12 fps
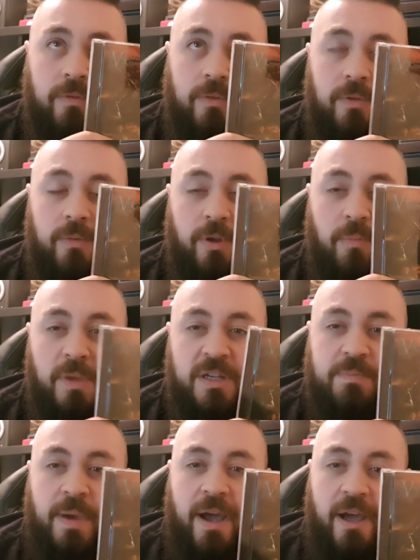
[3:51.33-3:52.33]
a
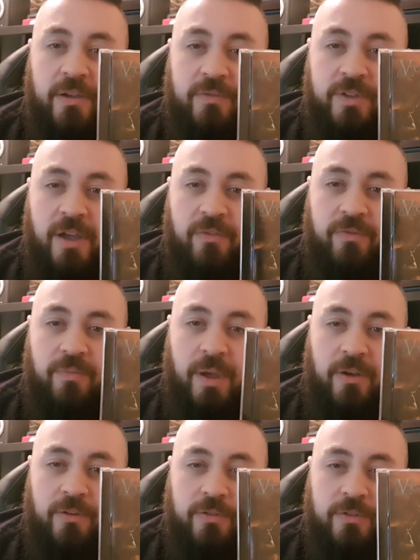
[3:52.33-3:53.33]
mixed bag of death
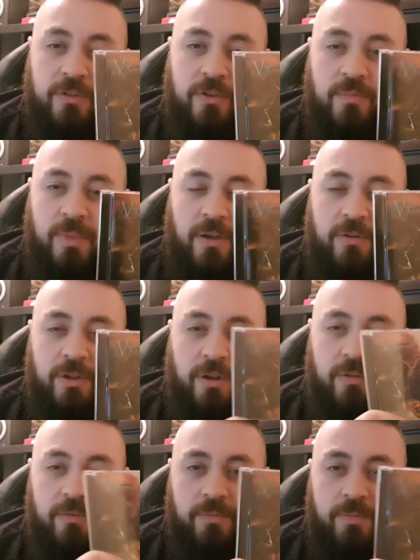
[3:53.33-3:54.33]
metal and doom
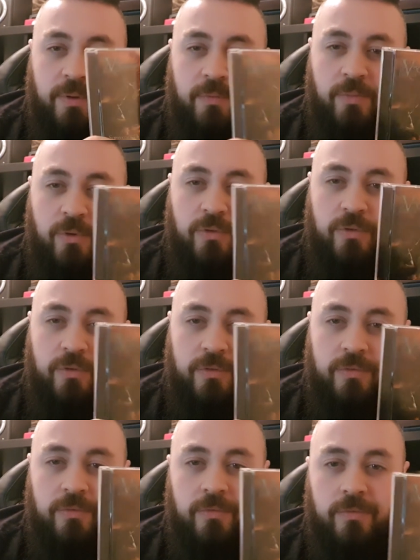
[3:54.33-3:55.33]
metal, but more
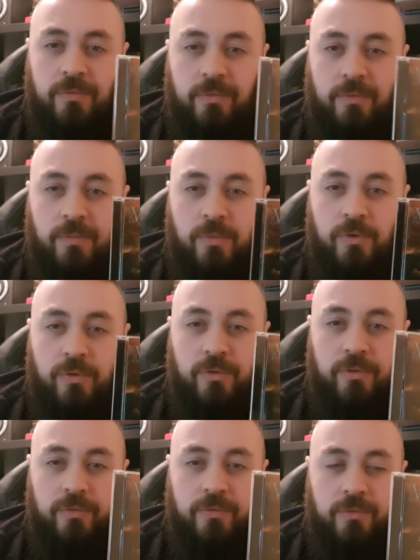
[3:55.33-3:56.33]

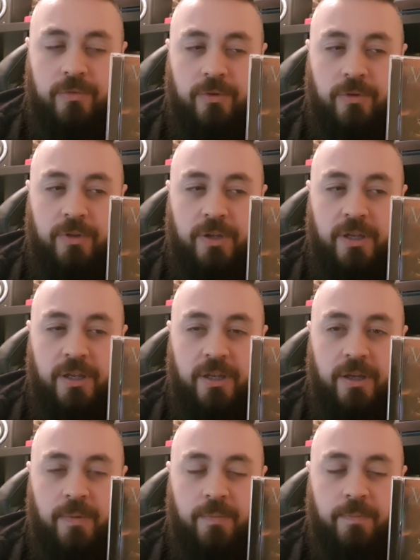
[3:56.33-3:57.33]
on the